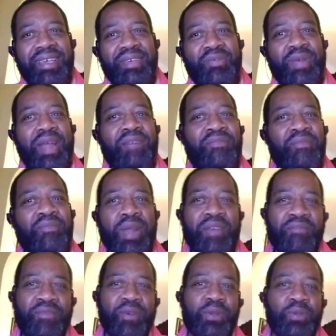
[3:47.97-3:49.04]
When I
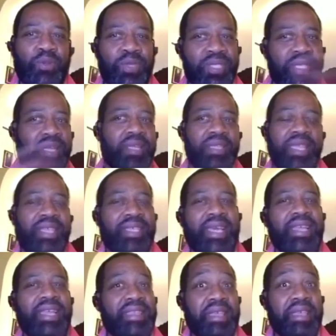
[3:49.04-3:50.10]
first was selling things, I
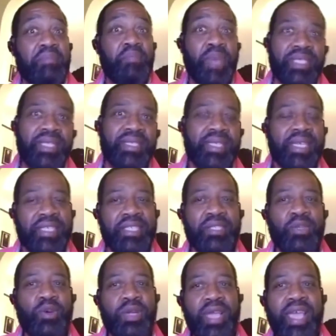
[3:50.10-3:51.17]
didn't think business. I just
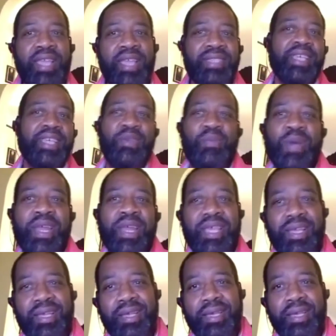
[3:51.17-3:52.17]
thought, hey, it's extra money.